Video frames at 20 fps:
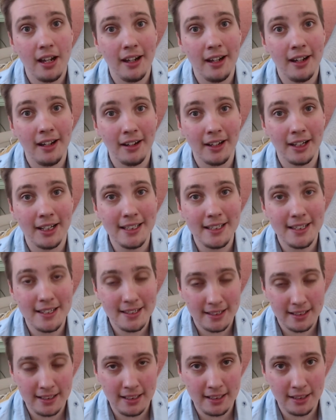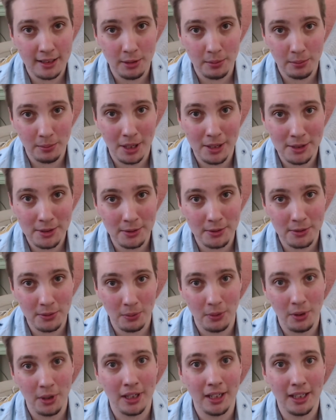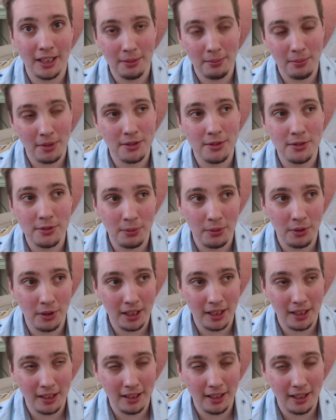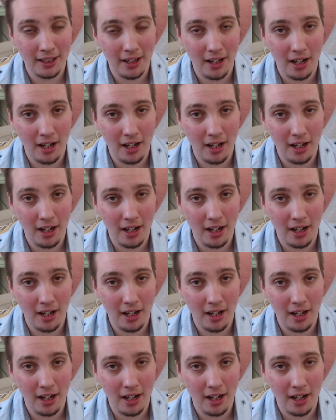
and I can see the muscles working that